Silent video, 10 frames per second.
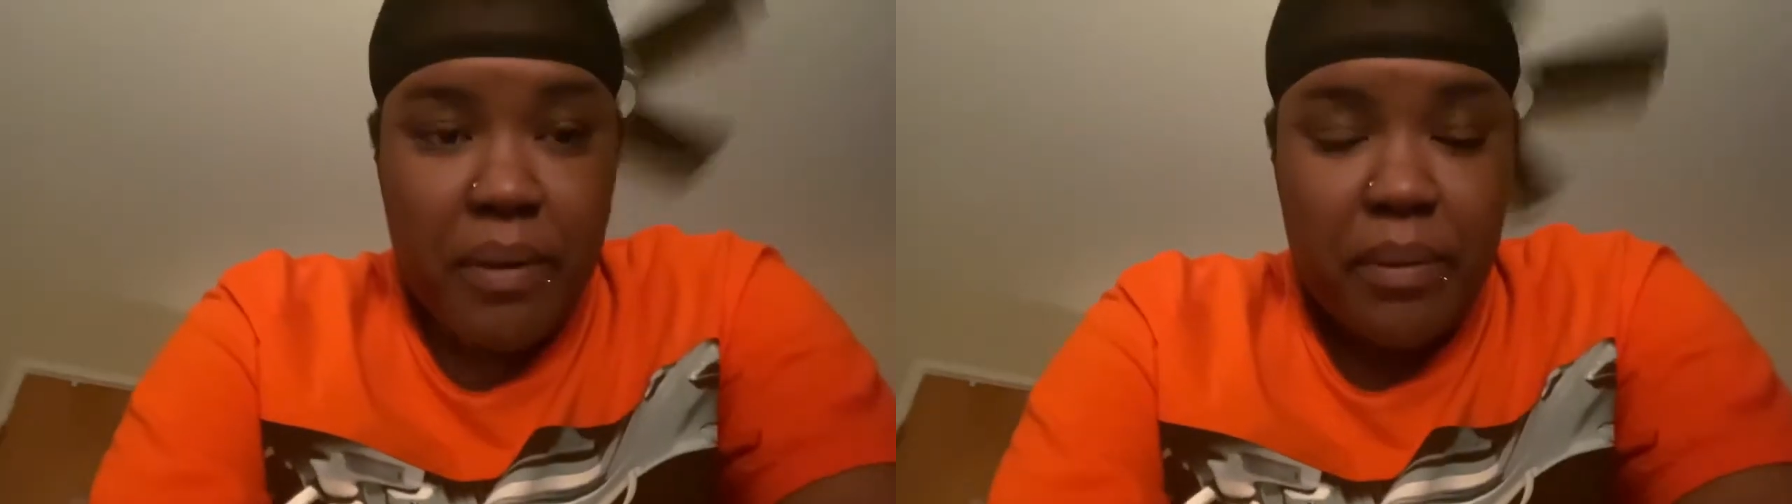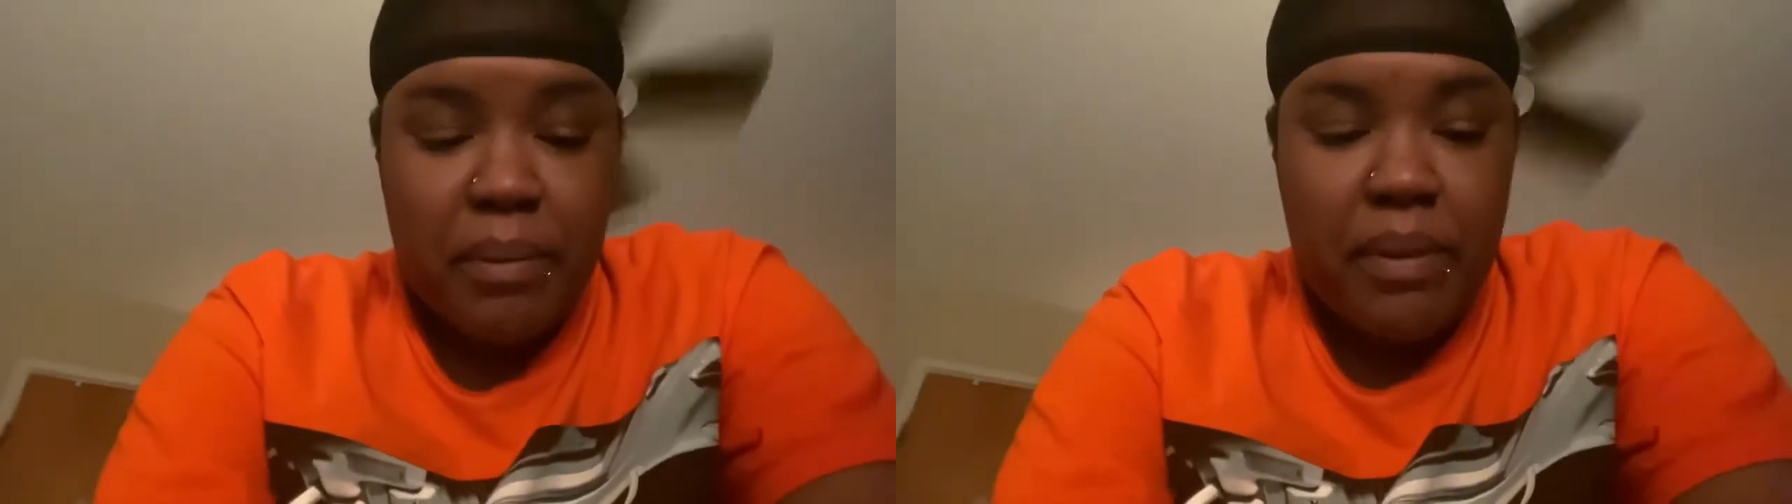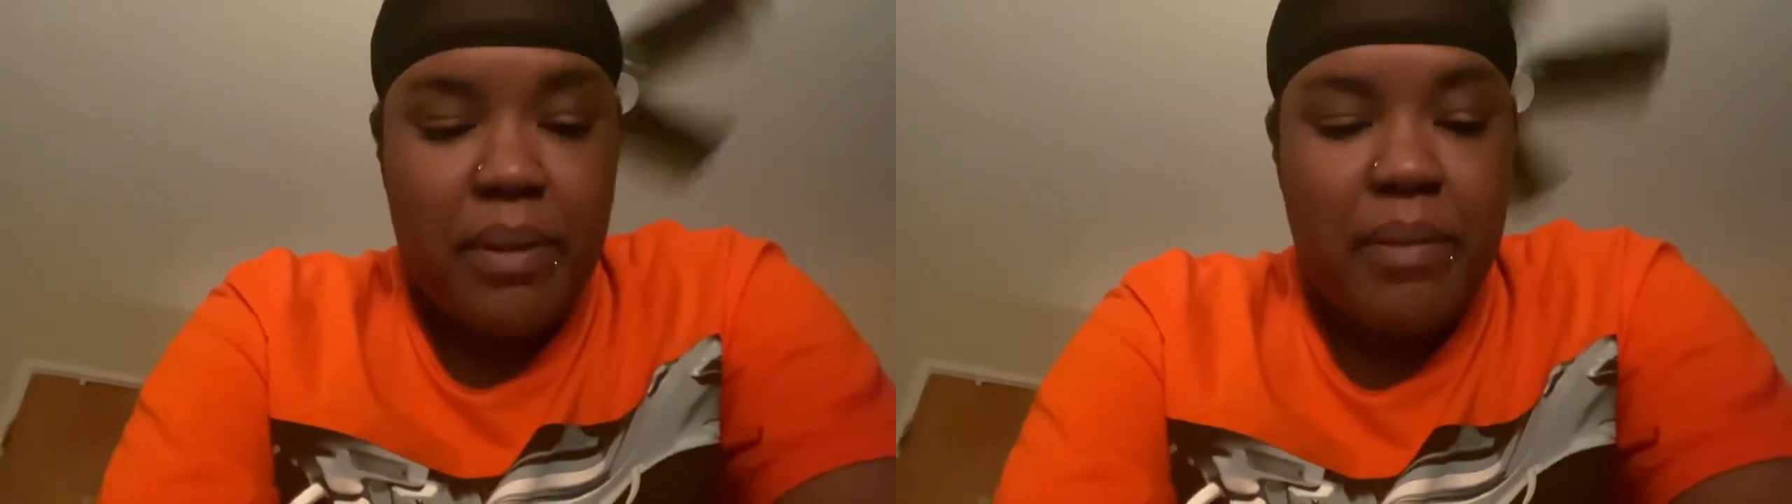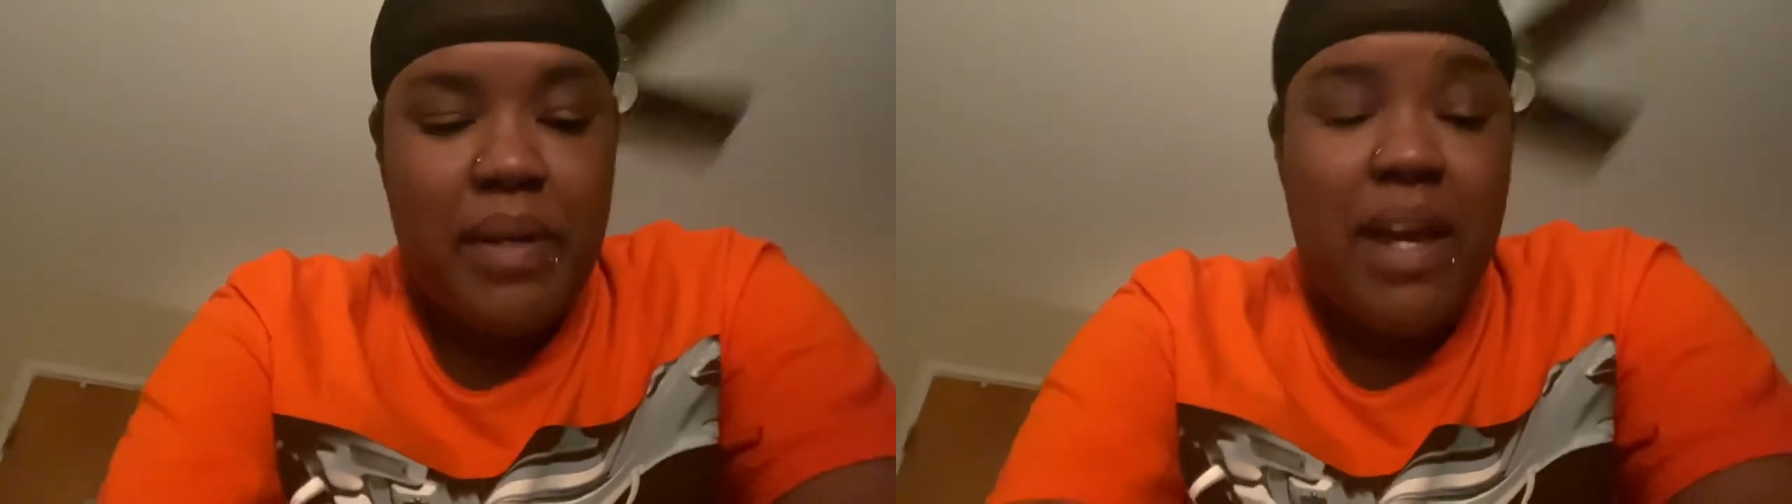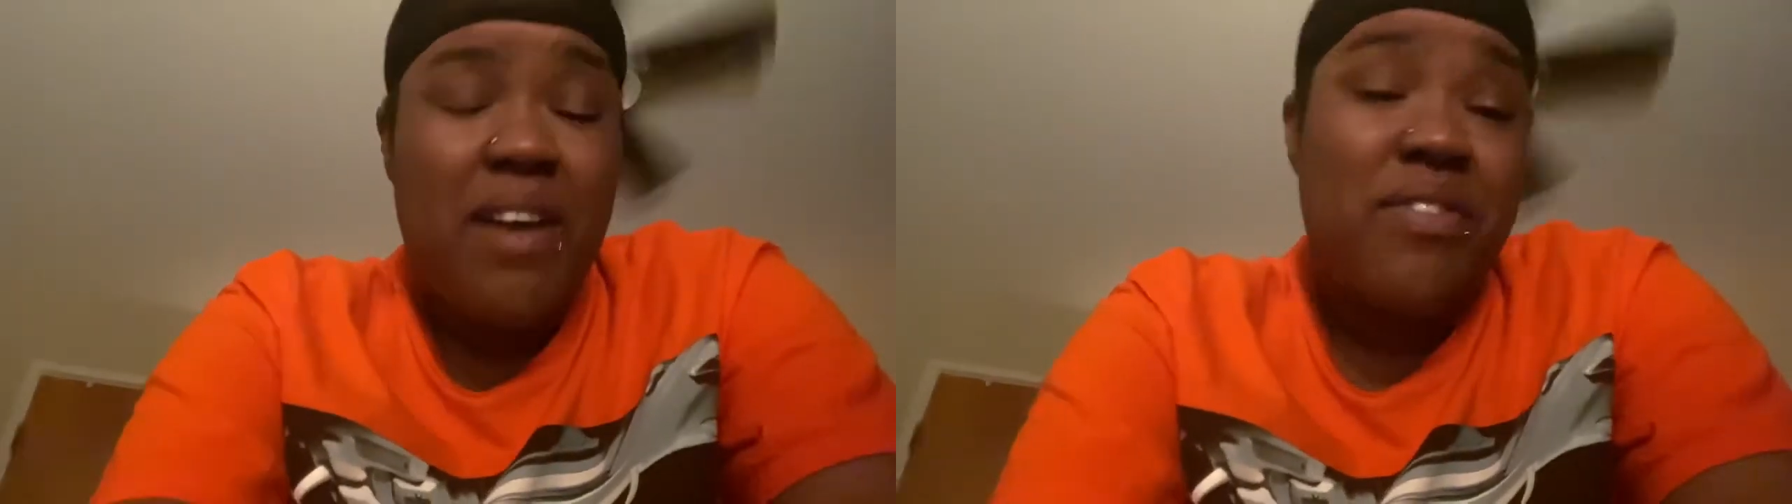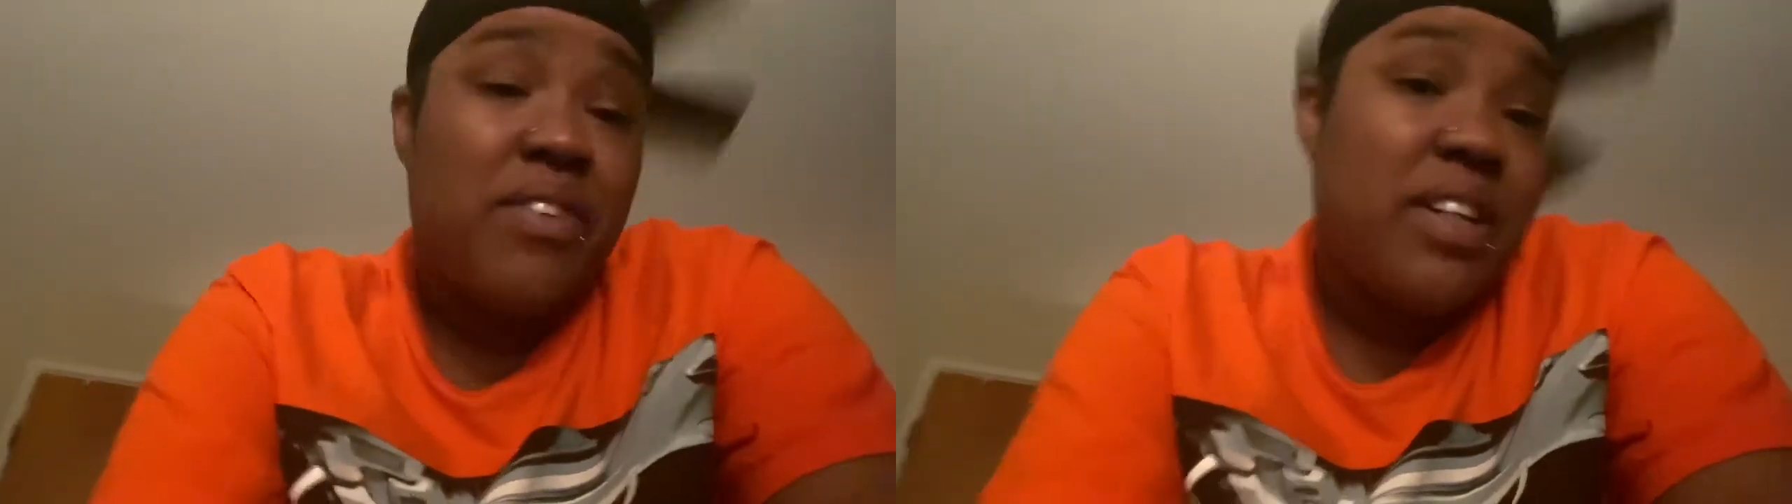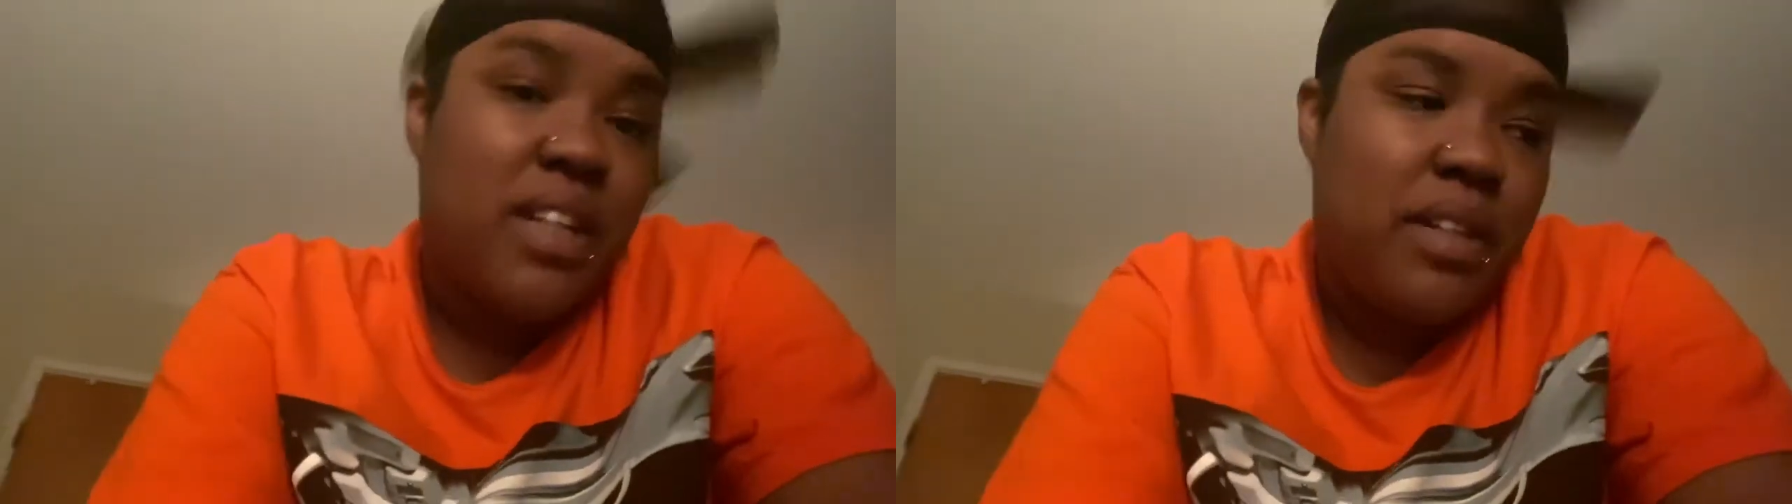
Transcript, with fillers: But we had fun.